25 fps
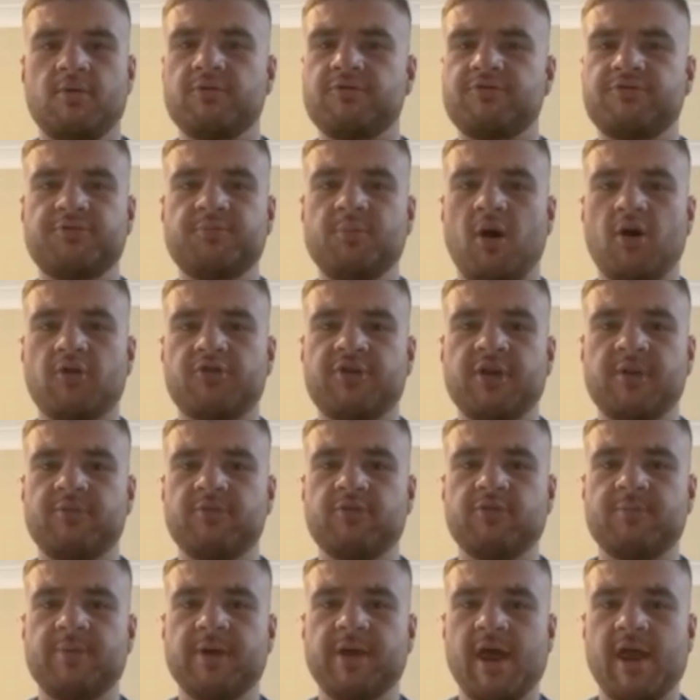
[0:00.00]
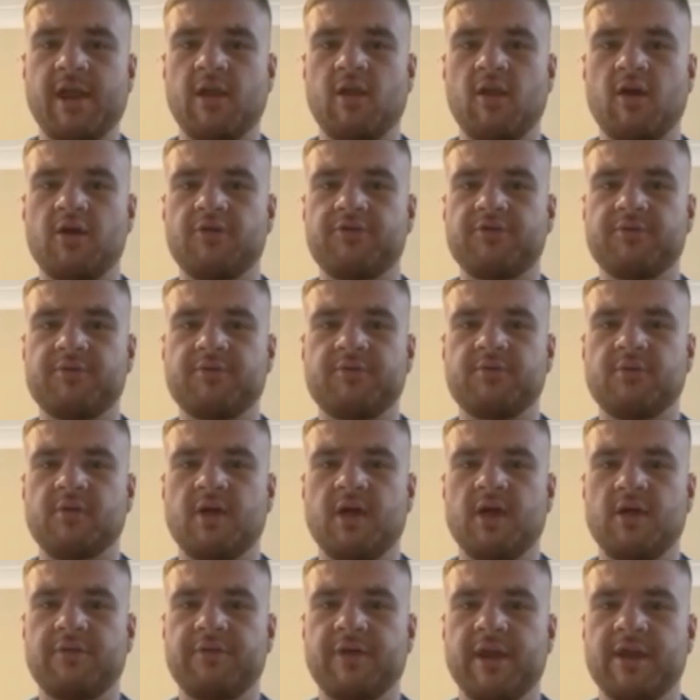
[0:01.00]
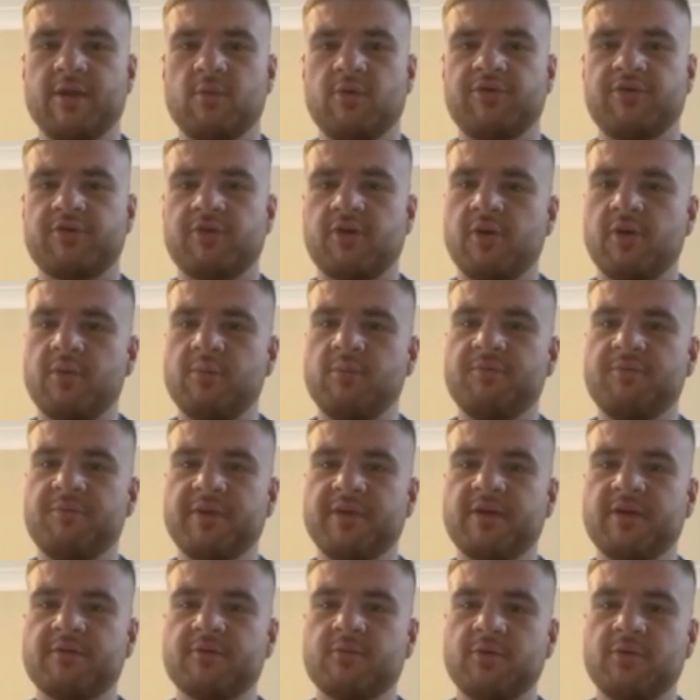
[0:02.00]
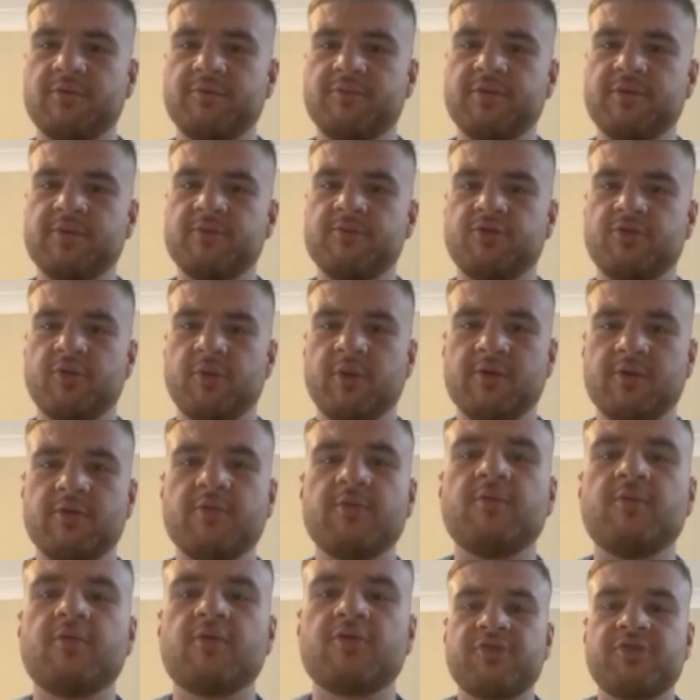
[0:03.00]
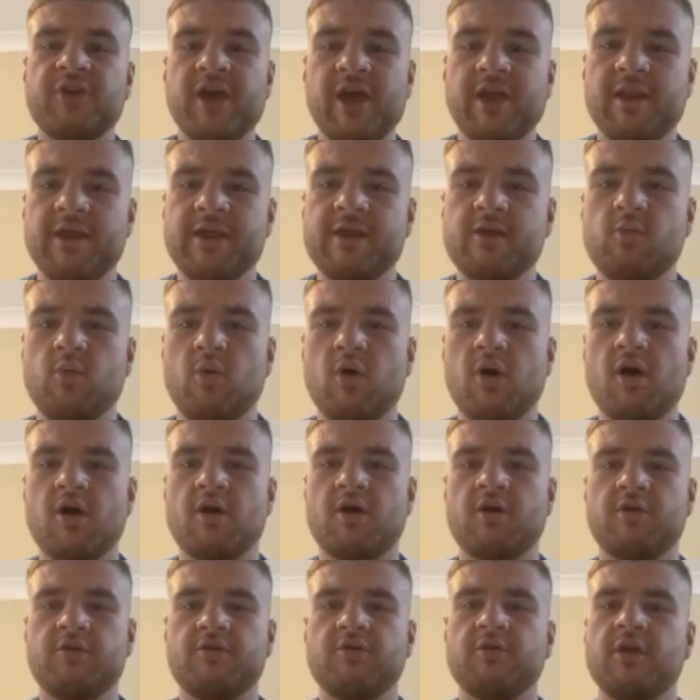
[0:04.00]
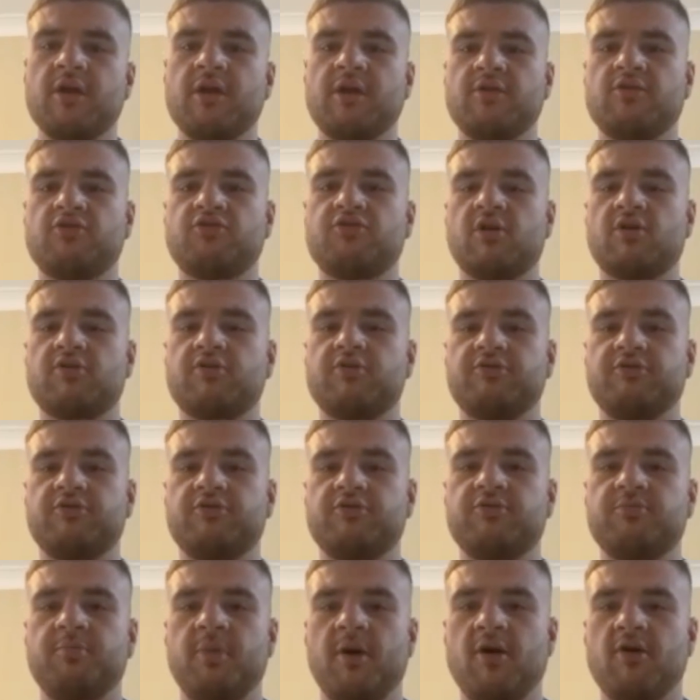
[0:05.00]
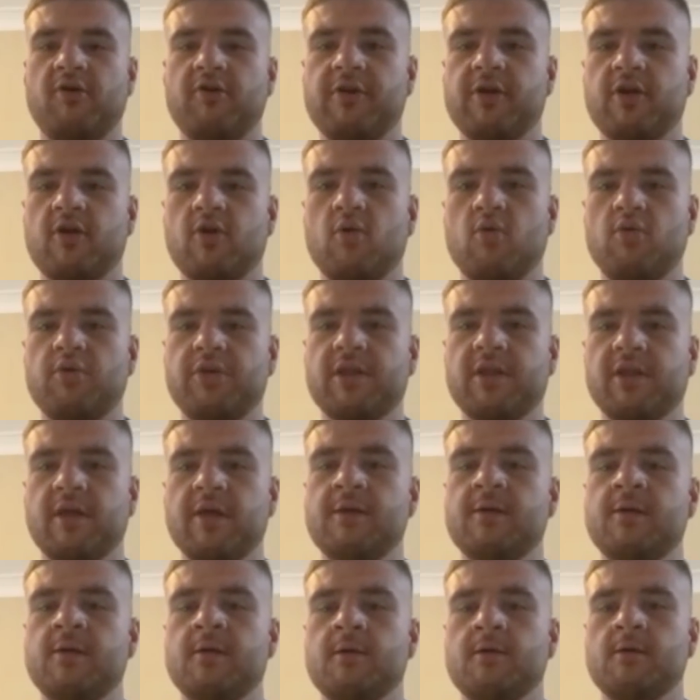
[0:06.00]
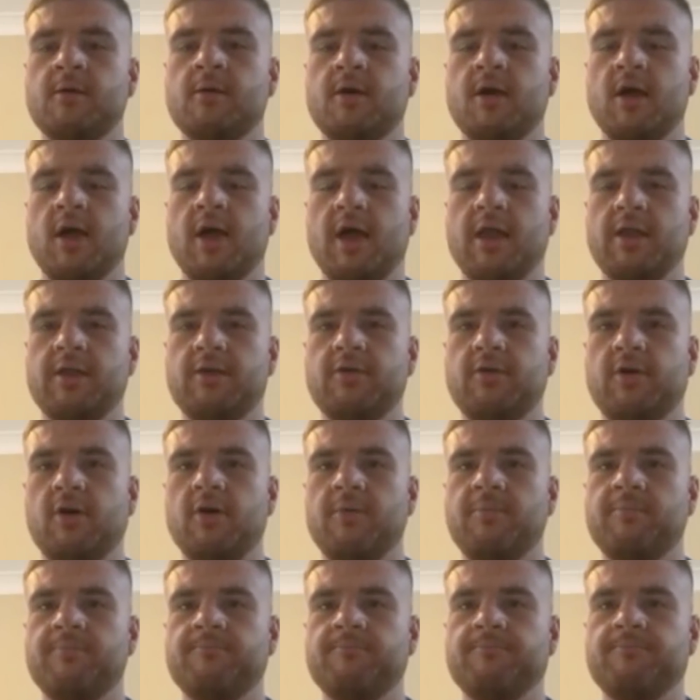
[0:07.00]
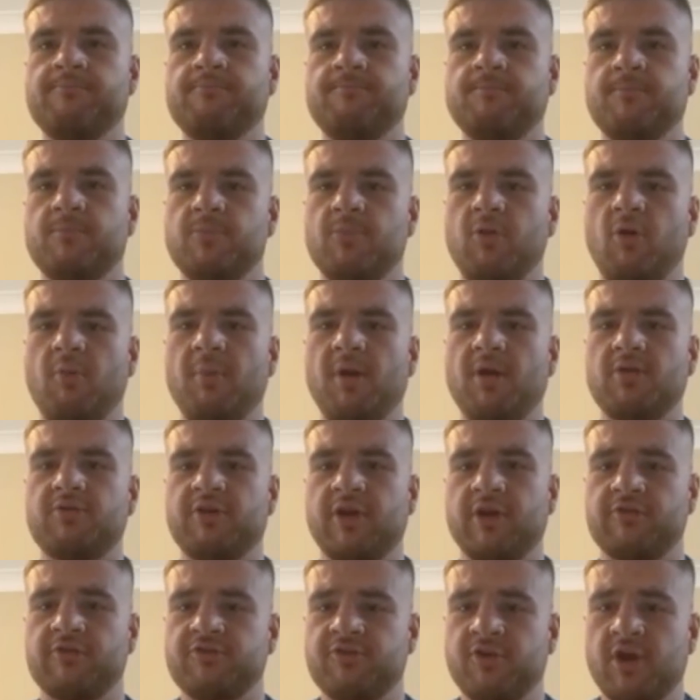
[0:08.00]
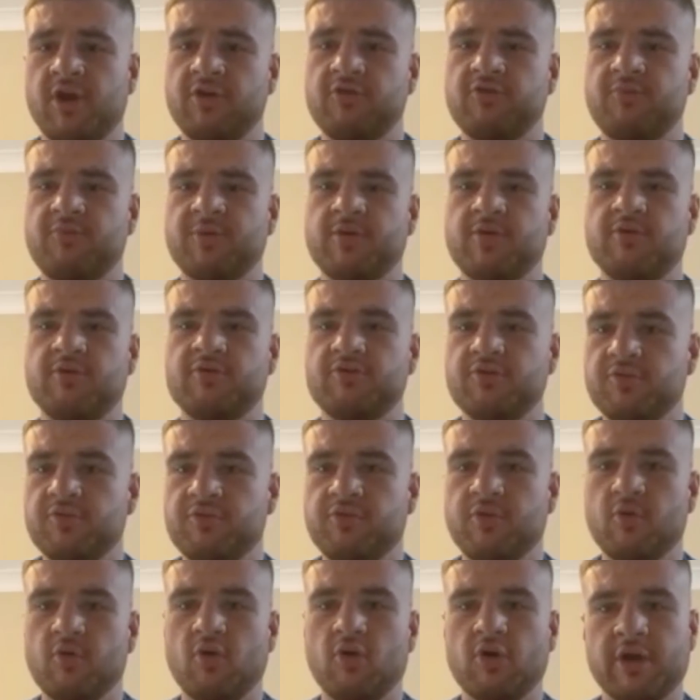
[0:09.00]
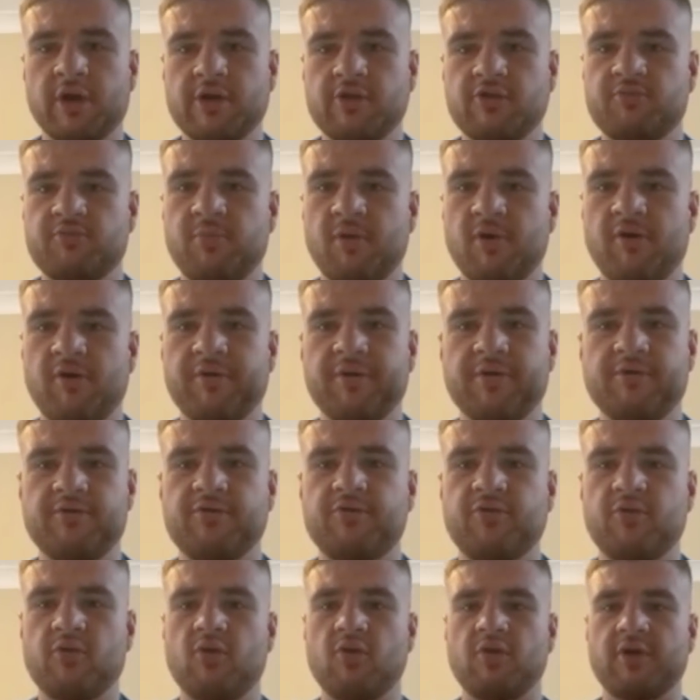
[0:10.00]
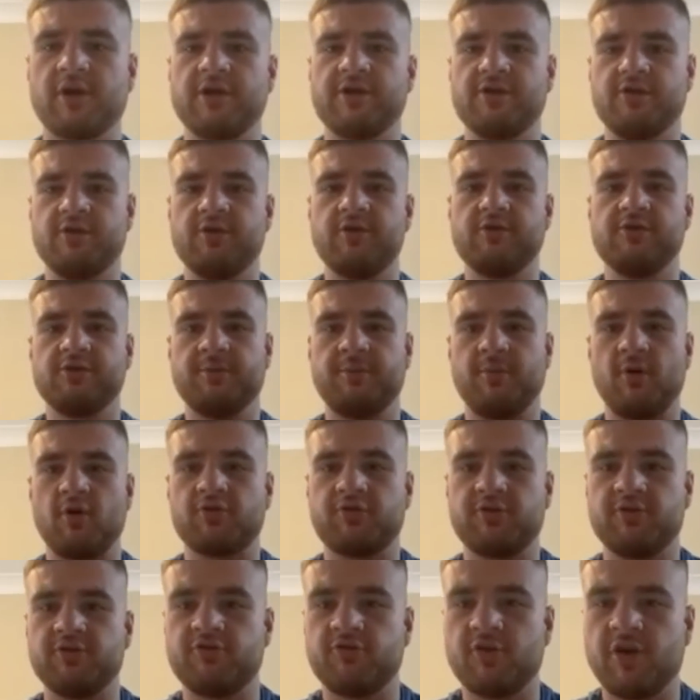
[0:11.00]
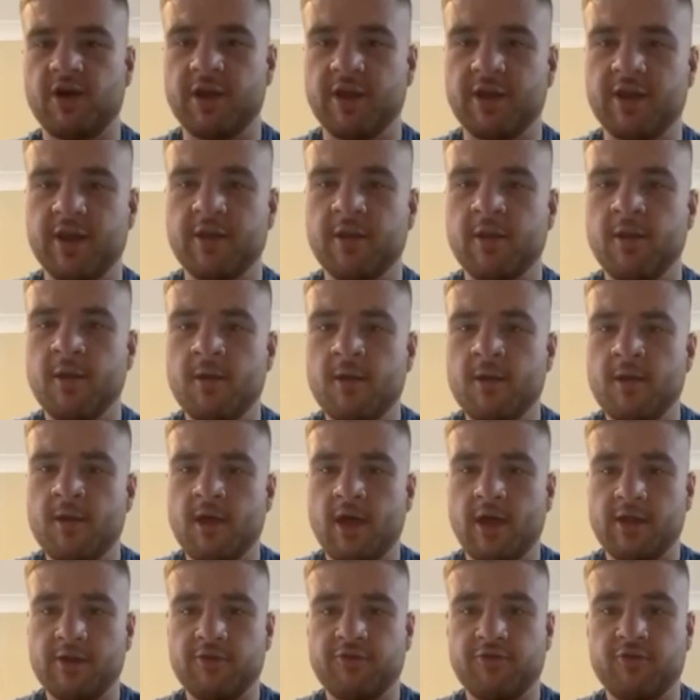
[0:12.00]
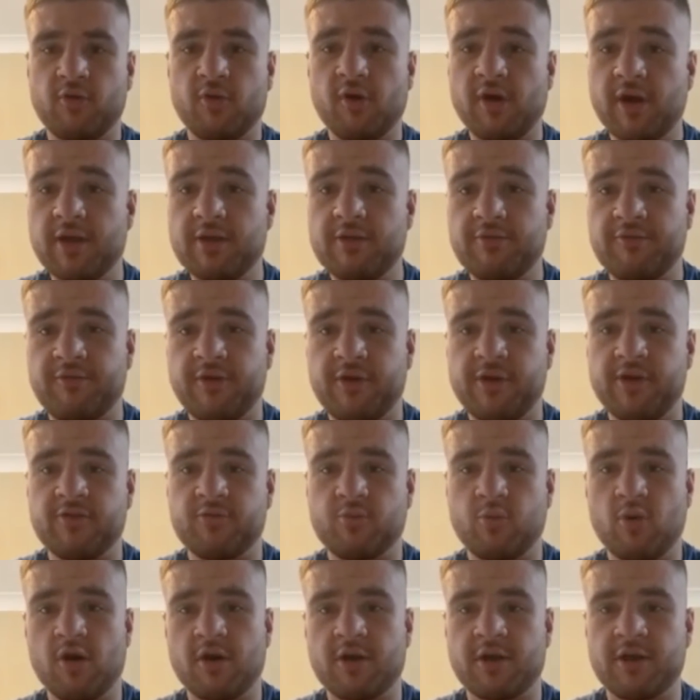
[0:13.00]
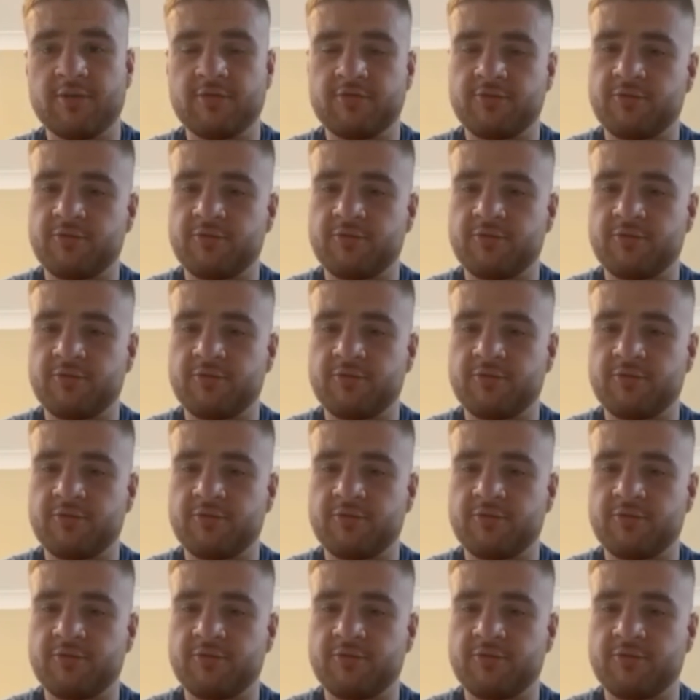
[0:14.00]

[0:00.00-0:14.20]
Mark Tibbs has been analysing Danny Whittaker and we've been doing technique work and instructions and sparring accordingly. And not much has changed because you've still got to get your sparring in, you've still got to get your boxing training in, and you've still got to get your fitness working.